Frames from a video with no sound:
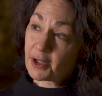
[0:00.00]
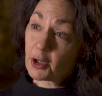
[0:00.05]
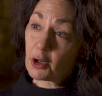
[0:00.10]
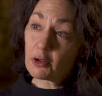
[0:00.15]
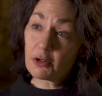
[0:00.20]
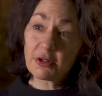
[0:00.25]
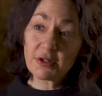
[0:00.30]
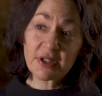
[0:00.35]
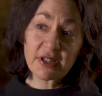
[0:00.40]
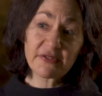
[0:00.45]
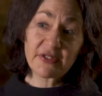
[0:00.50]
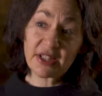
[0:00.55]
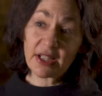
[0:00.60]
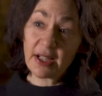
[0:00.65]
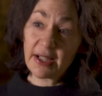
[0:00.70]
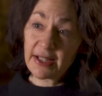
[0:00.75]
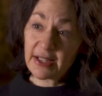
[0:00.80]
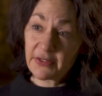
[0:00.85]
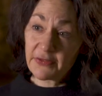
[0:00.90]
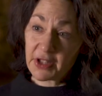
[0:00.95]
the goals of
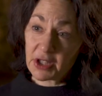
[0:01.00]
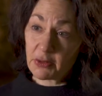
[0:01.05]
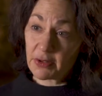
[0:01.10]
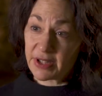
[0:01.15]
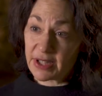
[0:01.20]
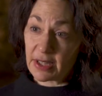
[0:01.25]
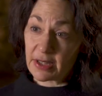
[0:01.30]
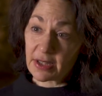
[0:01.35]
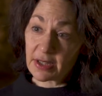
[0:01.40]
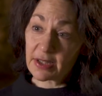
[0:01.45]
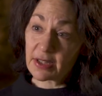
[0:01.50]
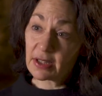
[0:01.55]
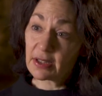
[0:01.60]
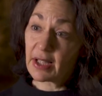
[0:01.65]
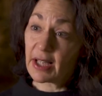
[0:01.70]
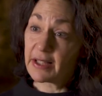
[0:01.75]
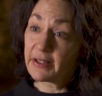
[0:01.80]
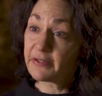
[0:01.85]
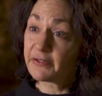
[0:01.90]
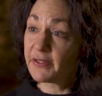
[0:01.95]
science visualization to
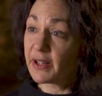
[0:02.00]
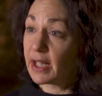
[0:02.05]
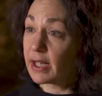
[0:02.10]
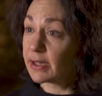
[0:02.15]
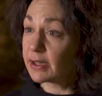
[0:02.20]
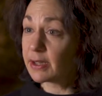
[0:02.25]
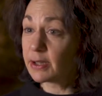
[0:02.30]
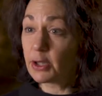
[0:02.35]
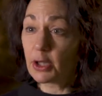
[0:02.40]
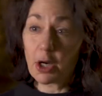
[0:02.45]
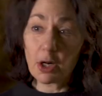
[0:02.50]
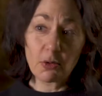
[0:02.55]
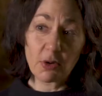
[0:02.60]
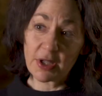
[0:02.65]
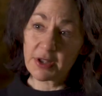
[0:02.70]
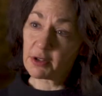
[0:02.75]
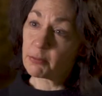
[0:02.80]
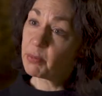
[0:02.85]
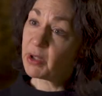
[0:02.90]
life as no other